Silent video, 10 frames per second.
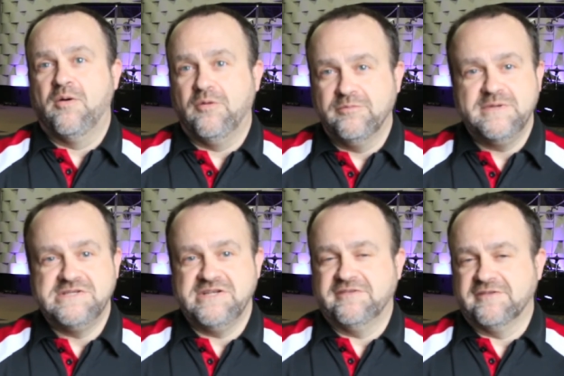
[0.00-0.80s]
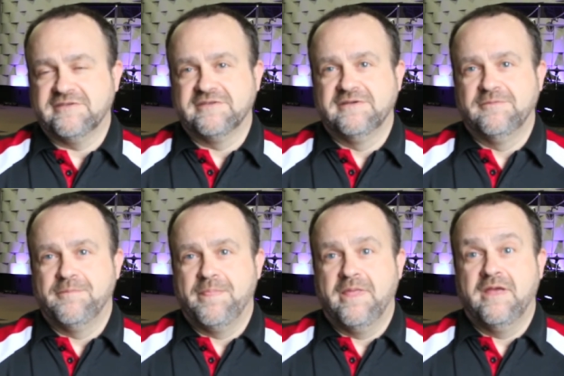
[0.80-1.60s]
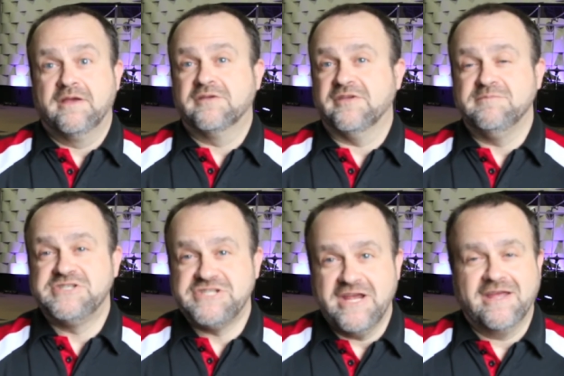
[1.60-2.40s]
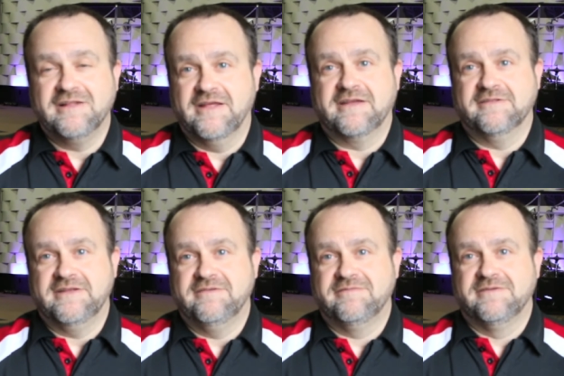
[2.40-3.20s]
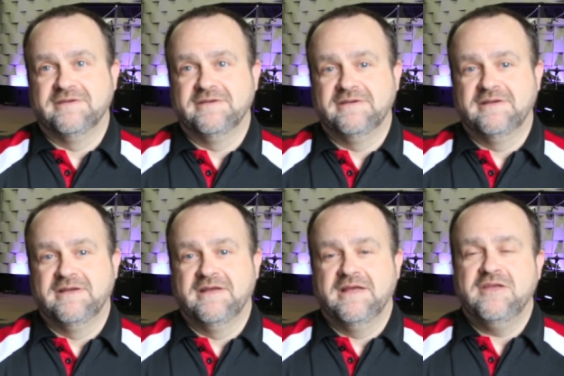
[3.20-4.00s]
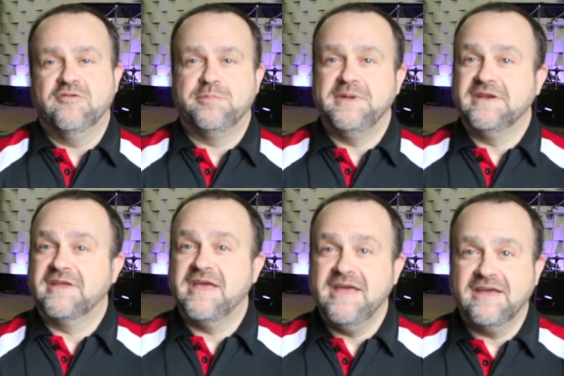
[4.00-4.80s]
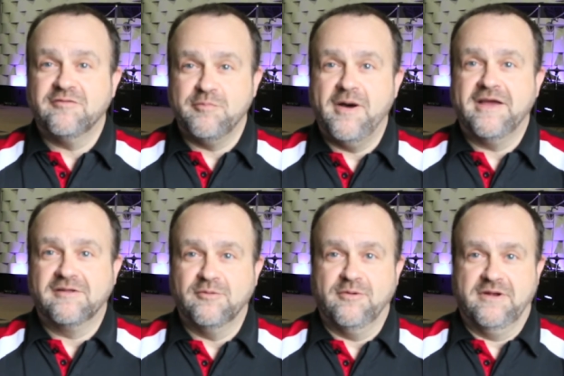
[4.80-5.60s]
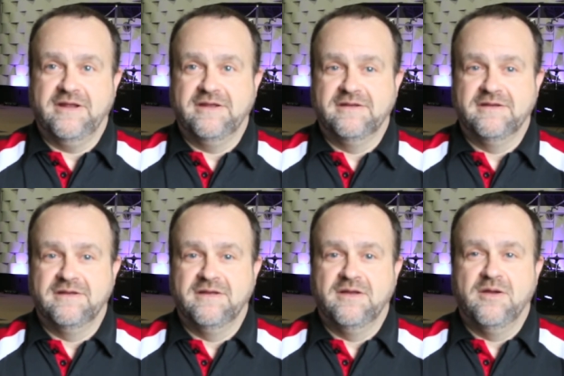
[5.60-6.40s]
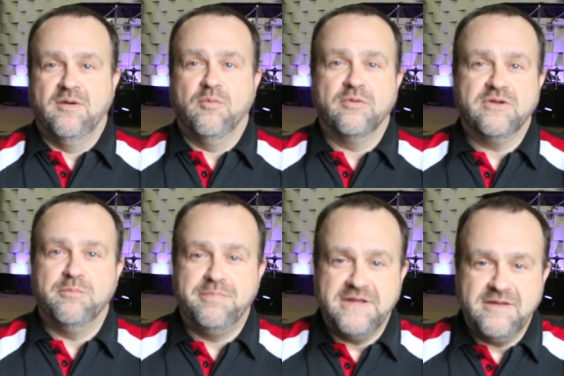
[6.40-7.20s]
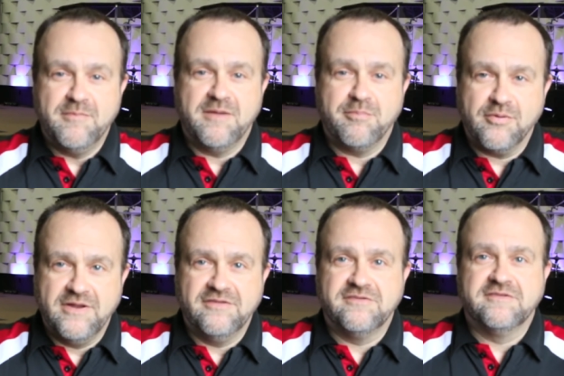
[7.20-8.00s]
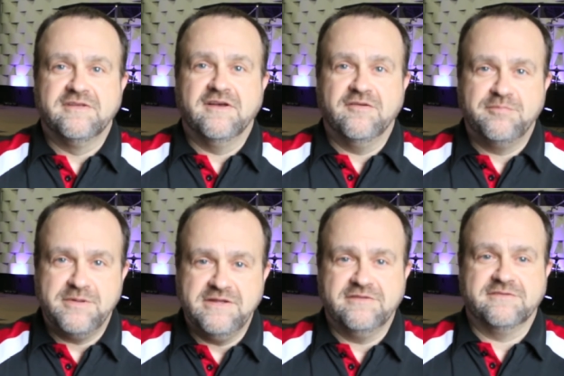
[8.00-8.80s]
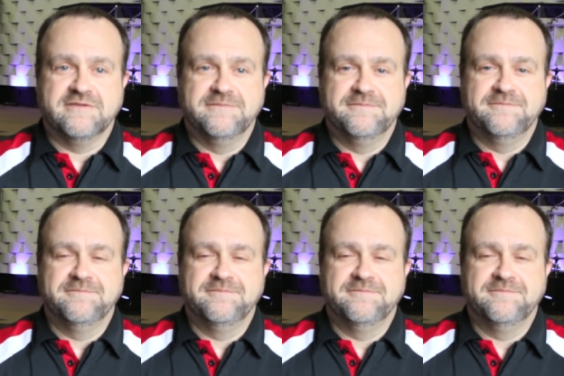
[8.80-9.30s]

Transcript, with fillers: Hold me, Jesus, because I'm shaking like a leaf. You have been king of my glory. Won't you be my prince of peace?